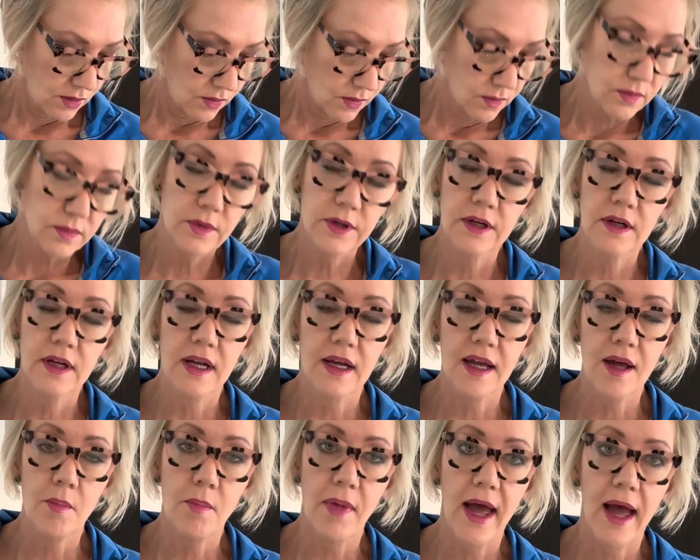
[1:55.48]
We're going to
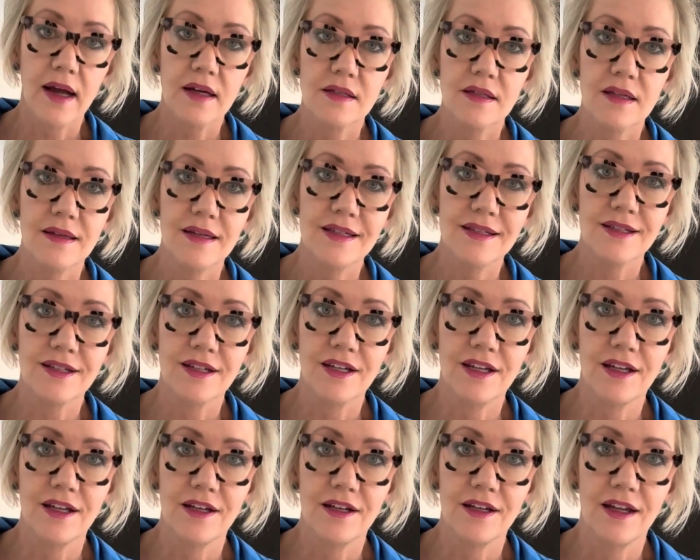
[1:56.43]
come back to this
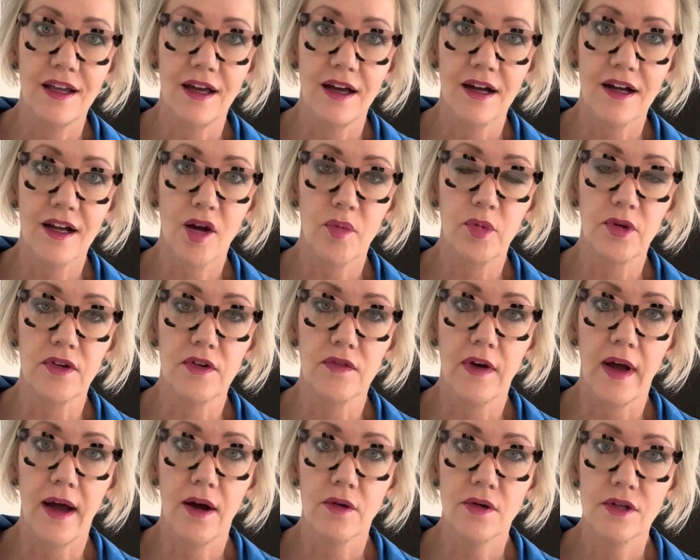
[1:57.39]
in a couple of
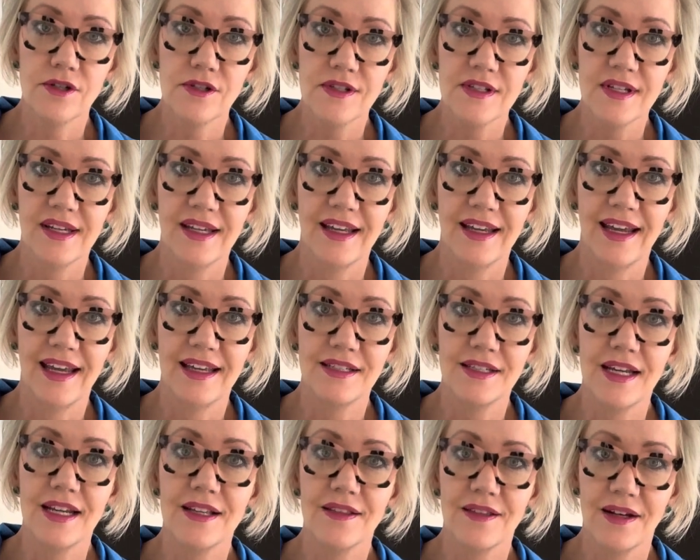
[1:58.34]
hours and
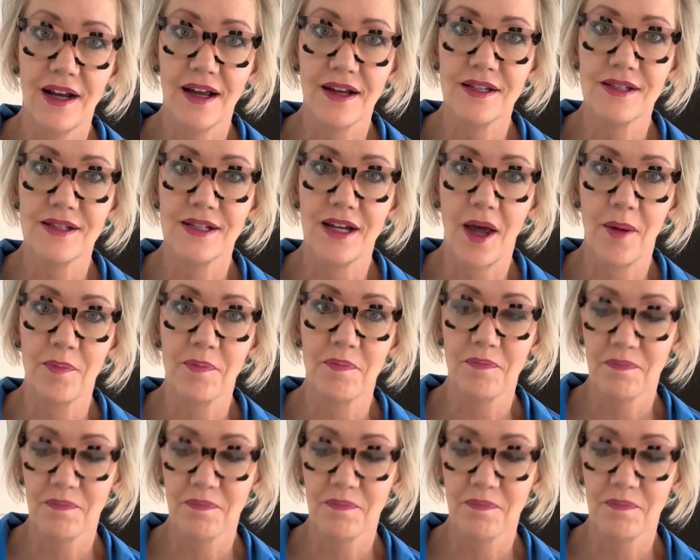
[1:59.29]
take the next step.